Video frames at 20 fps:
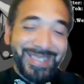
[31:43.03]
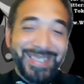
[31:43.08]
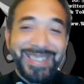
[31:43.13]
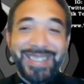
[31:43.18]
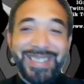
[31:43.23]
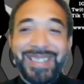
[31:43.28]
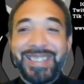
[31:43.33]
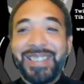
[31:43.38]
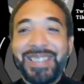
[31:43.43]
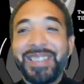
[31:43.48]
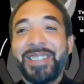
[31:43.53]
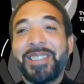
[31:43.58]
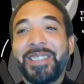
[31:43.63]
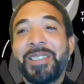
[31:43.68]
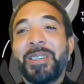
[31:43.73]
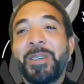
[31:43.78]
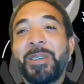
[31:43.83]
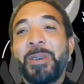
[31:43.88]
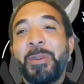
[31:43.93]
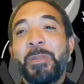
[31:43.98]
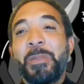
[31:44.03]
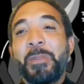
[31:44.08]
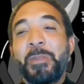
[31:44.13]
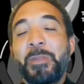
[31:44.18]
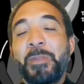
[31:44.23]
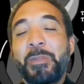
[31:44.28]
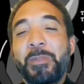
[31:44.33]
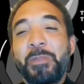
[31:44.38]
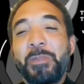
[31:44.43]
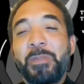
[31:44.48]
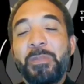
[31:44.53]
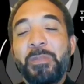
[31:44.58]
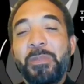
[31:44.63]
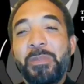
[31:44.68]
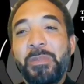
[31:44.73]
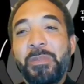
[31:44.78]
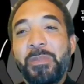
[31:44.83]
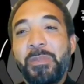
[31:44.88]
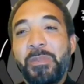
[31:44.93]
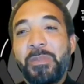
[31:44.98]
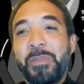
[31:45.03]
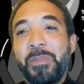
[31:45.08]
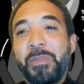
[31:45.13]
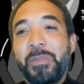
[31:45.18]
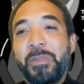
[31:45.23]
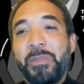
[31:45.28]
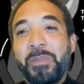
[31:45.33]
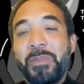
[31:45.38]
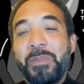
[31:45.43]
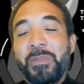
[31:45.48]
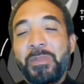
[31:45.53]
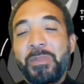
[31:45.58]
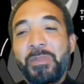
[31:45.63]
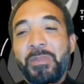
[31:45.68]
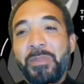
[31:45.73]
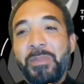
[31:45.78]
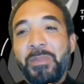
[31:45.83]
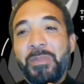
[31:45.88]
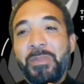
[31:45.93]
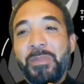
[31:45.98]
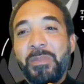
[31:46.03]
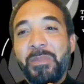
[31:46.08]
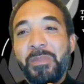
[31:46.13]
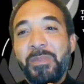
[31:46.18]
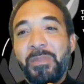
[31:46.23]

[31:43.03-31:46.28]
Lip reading: [no speech]